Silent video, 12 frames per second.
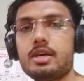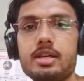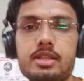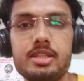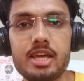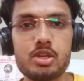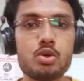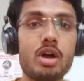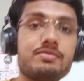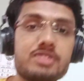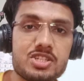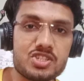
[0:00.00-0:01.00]
Then you
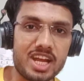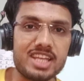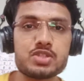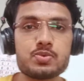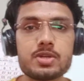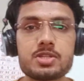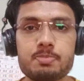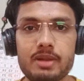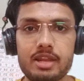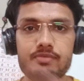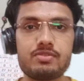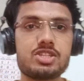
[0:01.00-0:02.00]
have the transverse
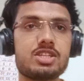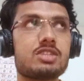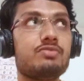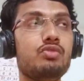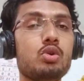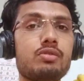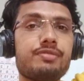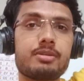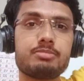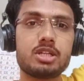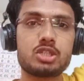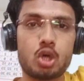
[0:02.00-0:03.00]
plane, which is viewed
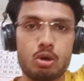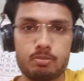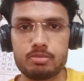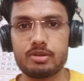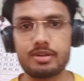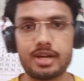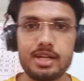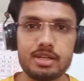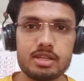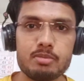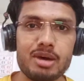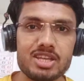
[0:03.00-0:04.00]
from the top,
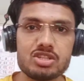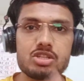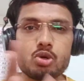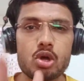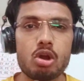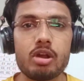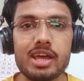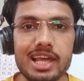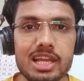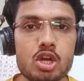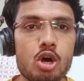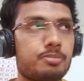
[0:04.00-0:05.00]
right? Imagine you are on a
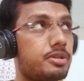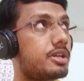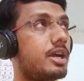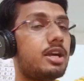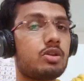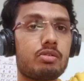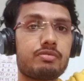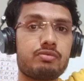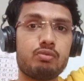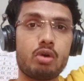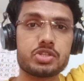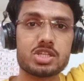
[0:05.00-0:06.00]
helicopter and you are
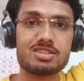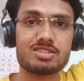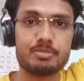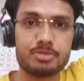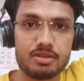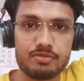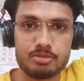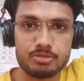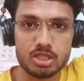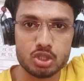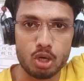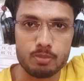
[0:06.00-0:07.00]
watching something from
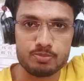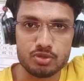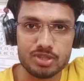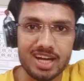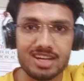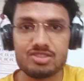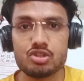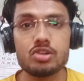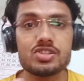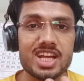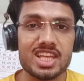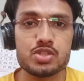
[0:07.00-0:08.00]
the top. So that is your
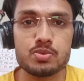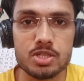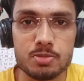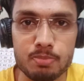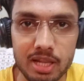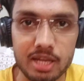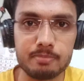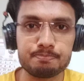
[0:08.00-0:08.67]
transverse plane.